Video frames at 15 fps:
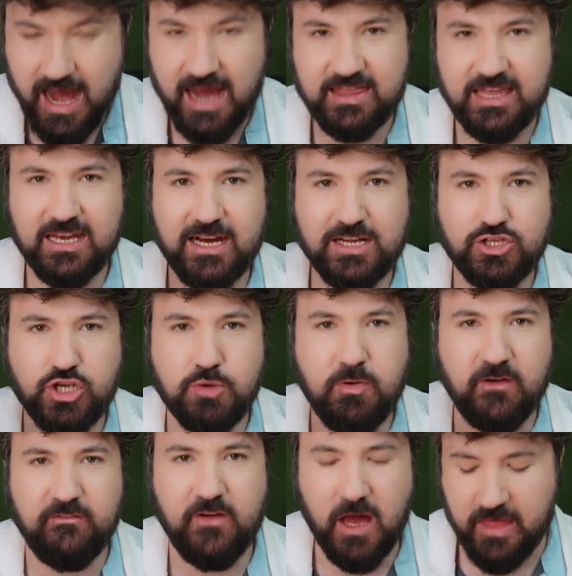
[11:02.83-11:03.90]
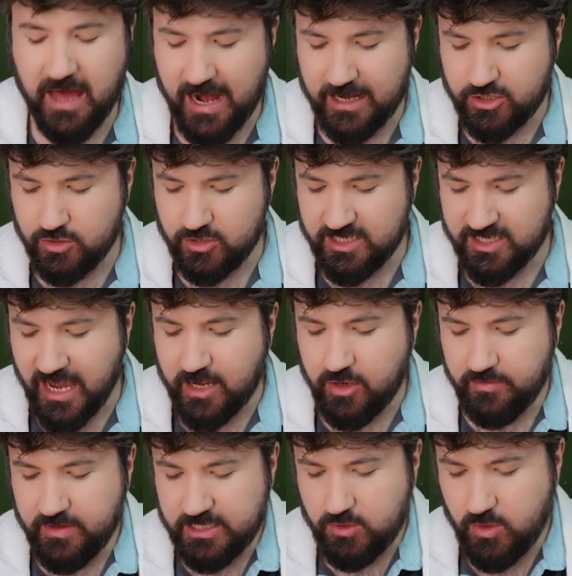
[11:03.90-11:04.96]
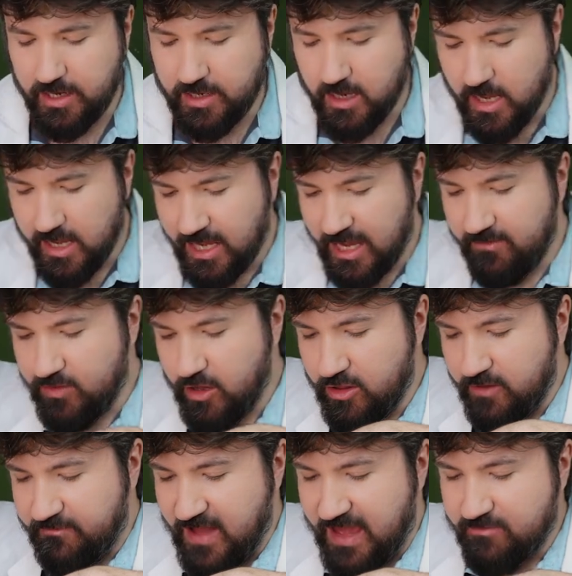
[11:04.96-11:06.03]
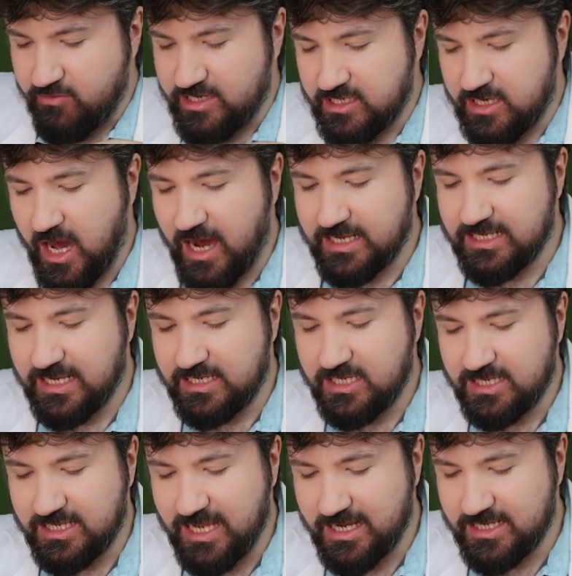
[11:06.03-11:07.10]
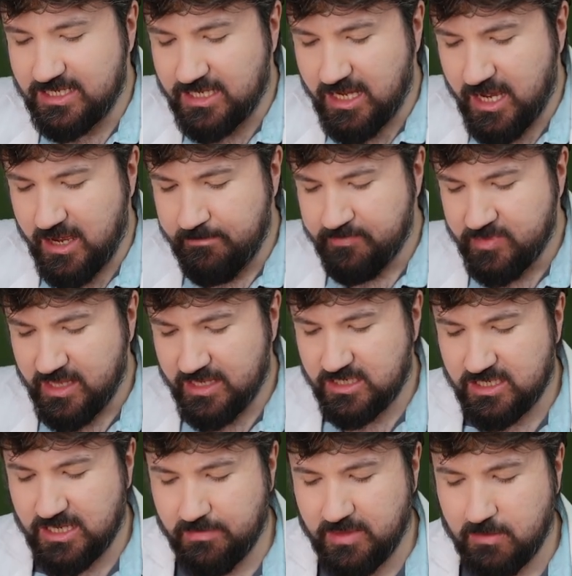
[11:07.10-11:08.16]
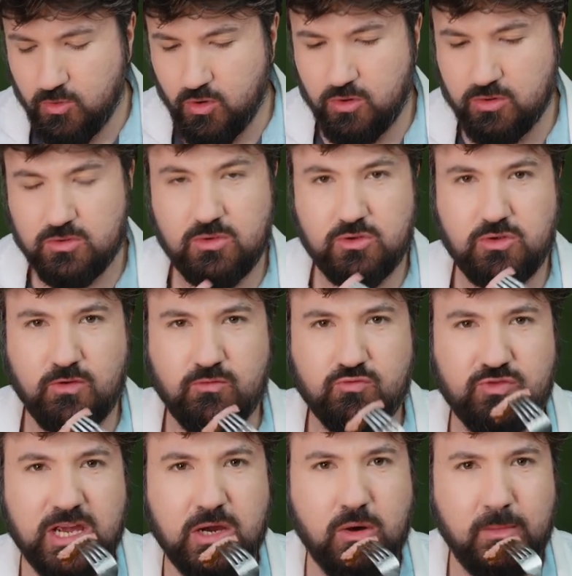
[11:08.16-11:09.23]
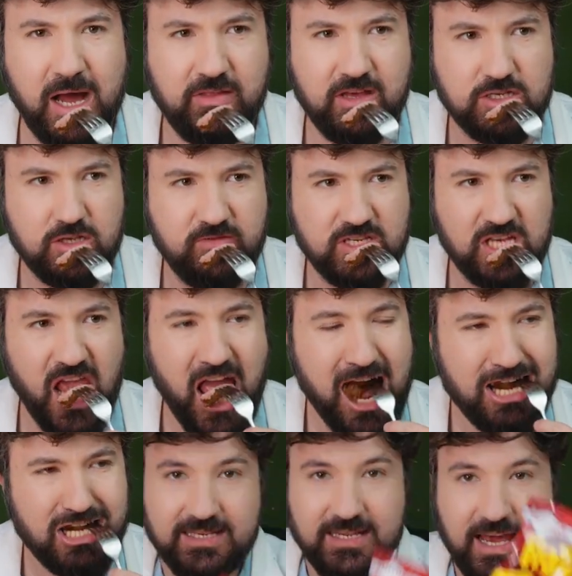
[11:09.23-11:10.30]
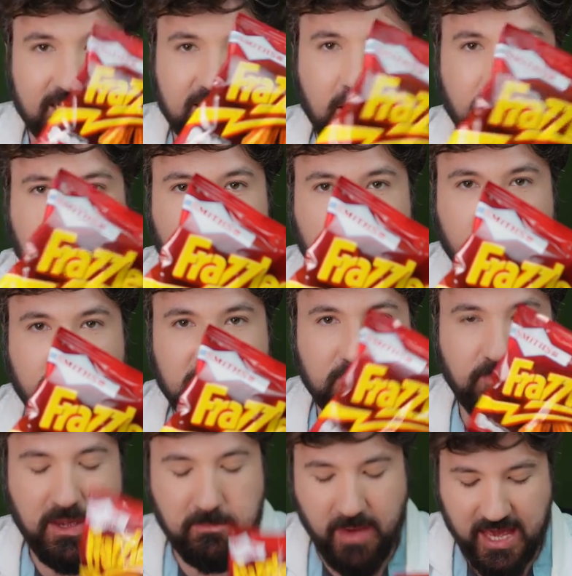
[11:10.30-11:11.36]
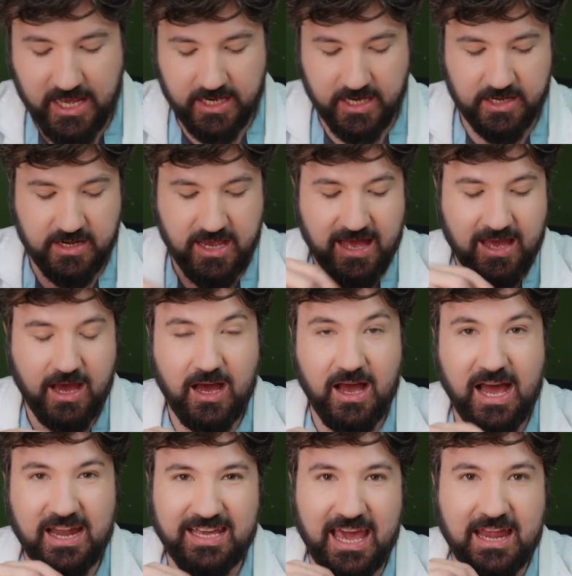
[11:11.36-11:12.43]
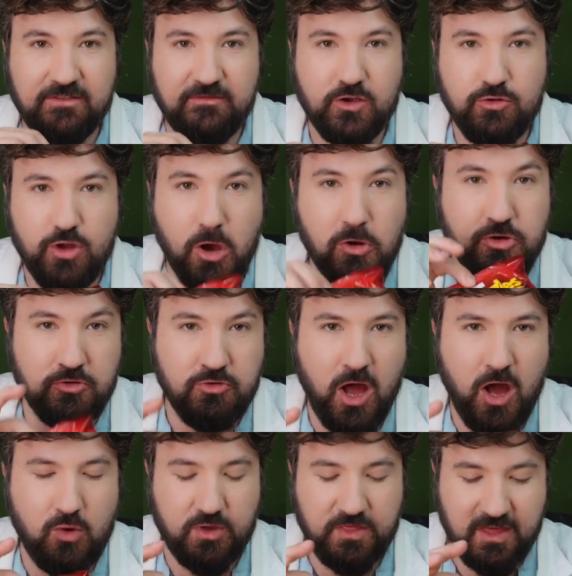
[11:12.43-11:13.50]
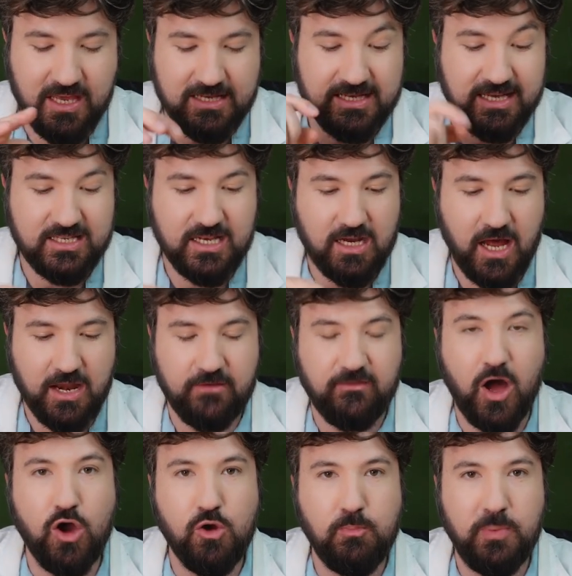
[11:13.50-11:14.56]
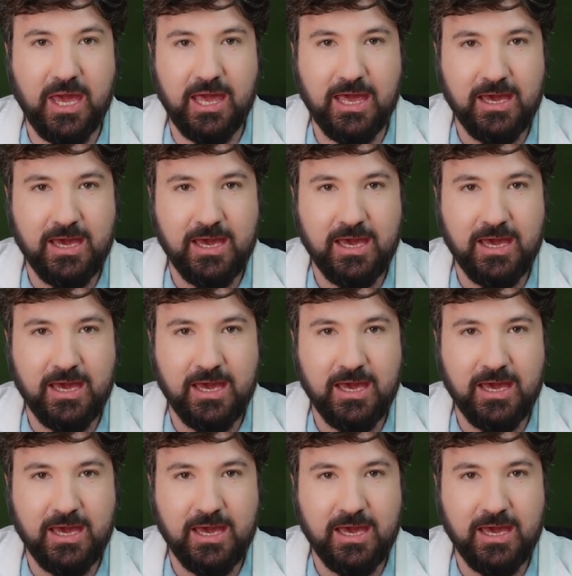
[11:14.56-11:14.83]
I think I do prefer the actual steak on this one, even though the flavour is nice. It just tastes, uh, there's just something more sort of real about this, obviously. So next up, we've got crispy bacon. Uh, and again, if you know, you know with these. These are kind of OP